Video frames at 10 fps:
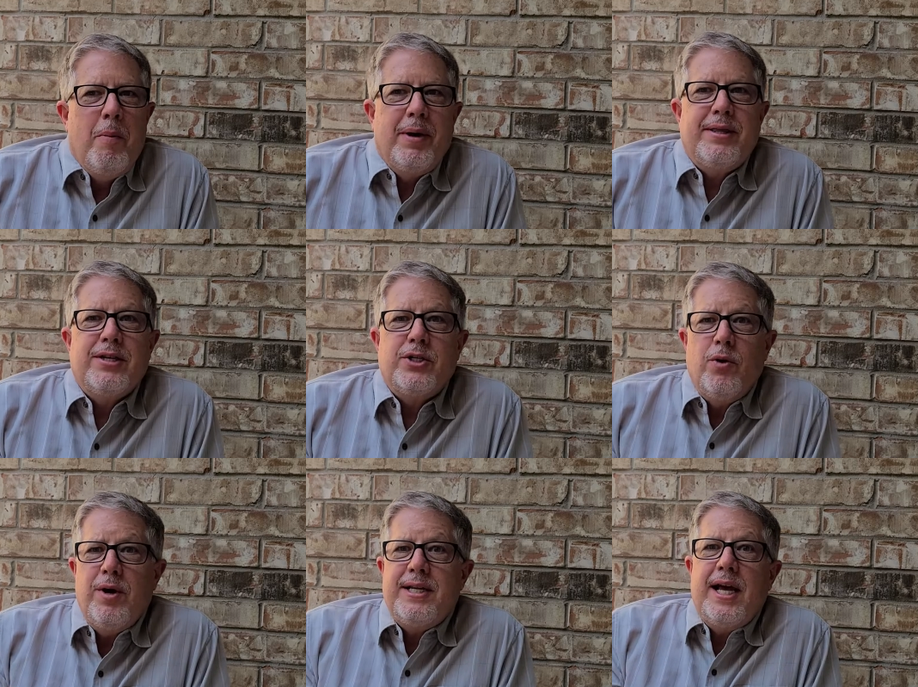But the
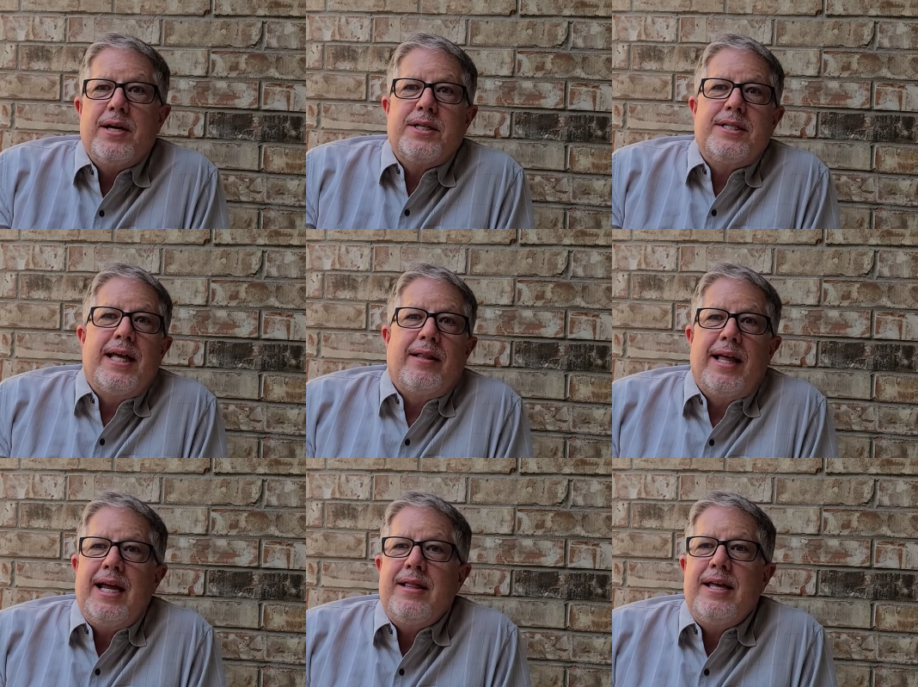story tells us that
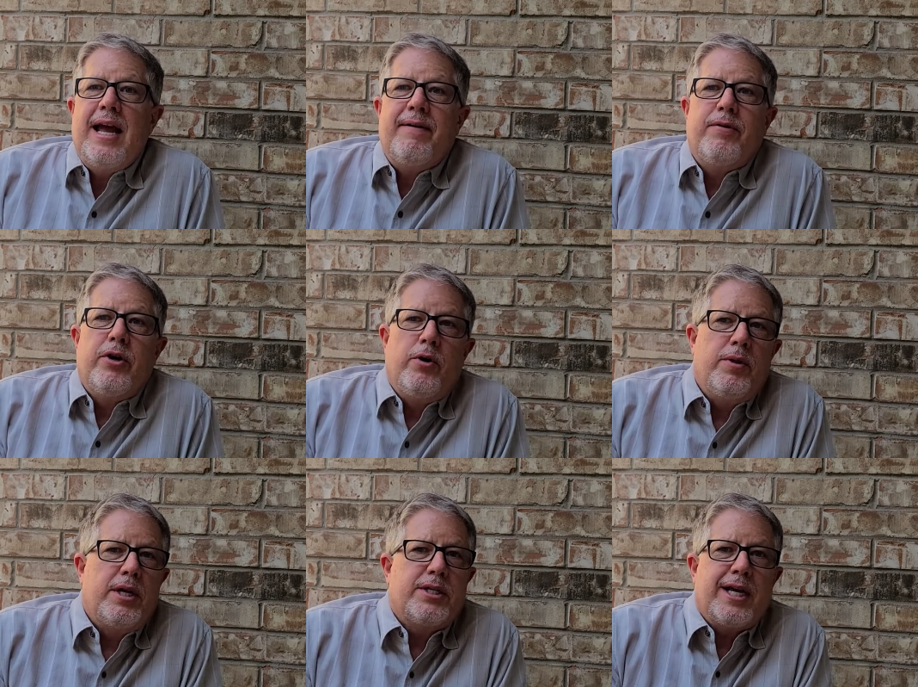late in the afternoon,
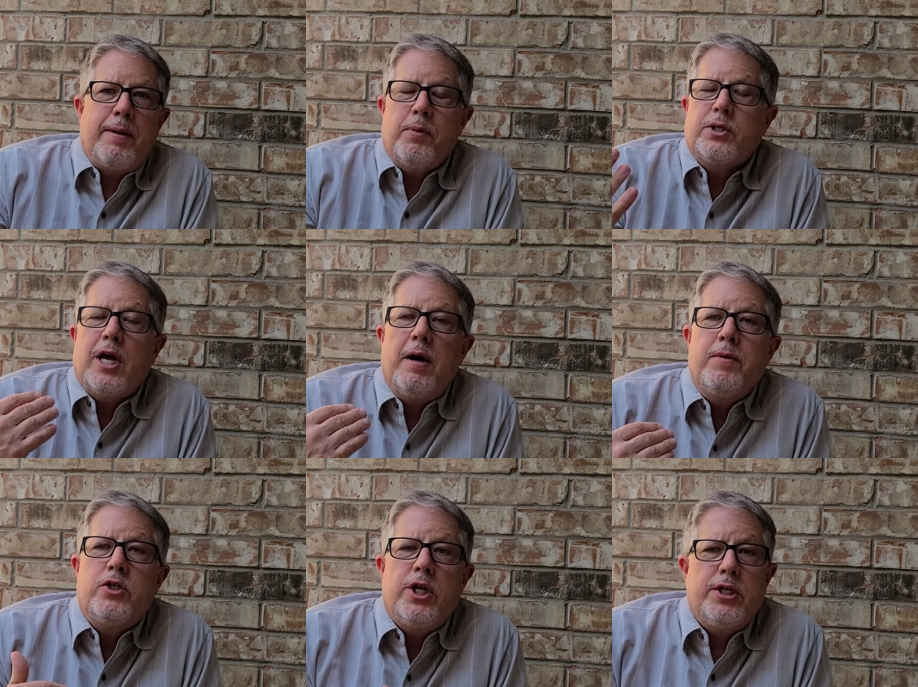the disciples come
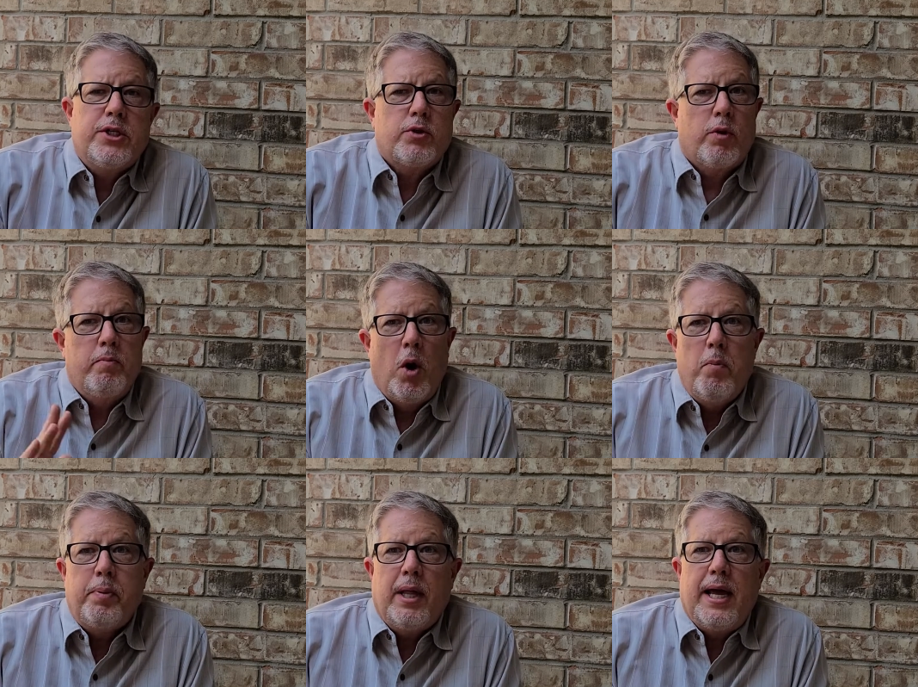to Jesus. It's a
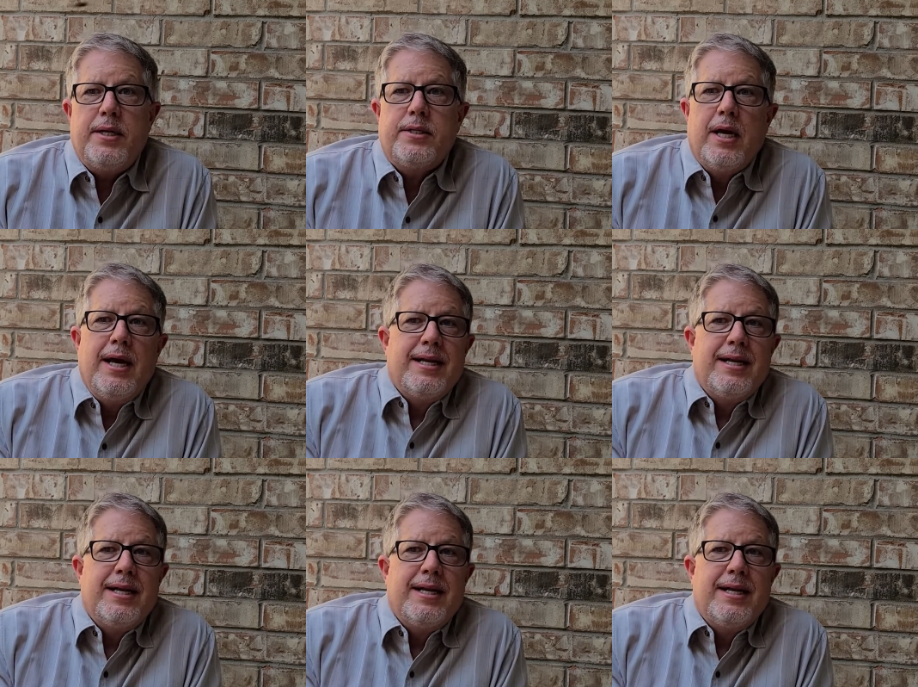remote place.